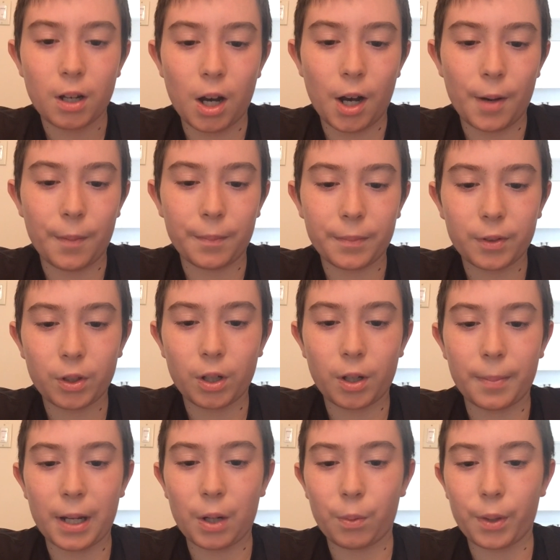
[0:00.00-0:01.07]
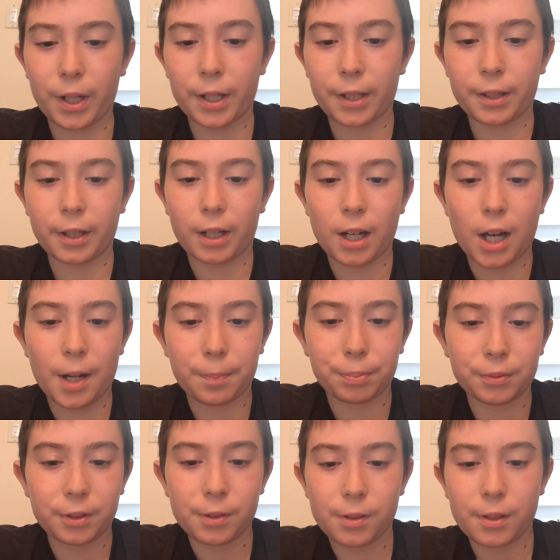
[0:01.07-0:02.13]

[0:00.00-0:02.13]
um, about winning the cup,